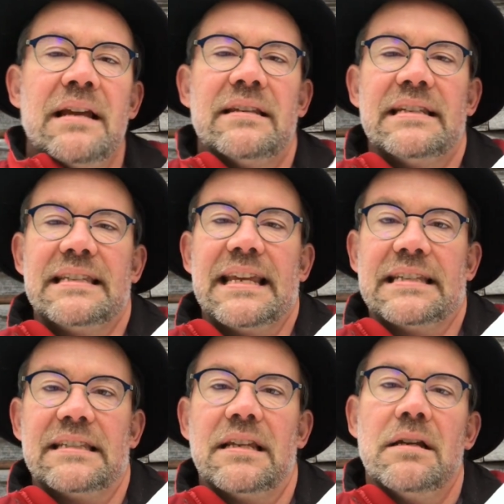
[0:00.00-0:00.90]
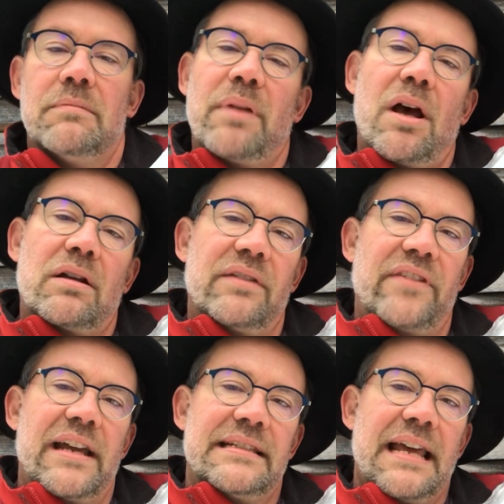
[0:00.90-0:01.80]
does this block of
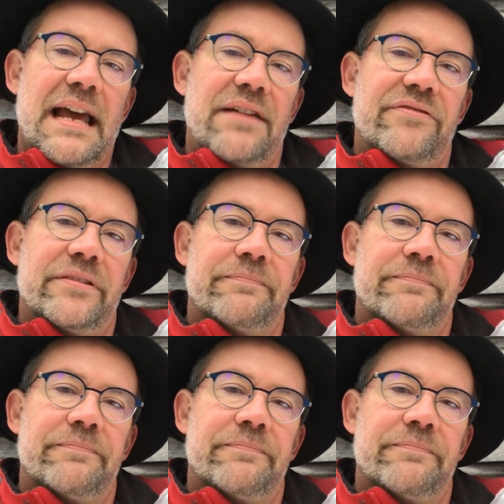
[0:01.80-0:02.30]
ice have?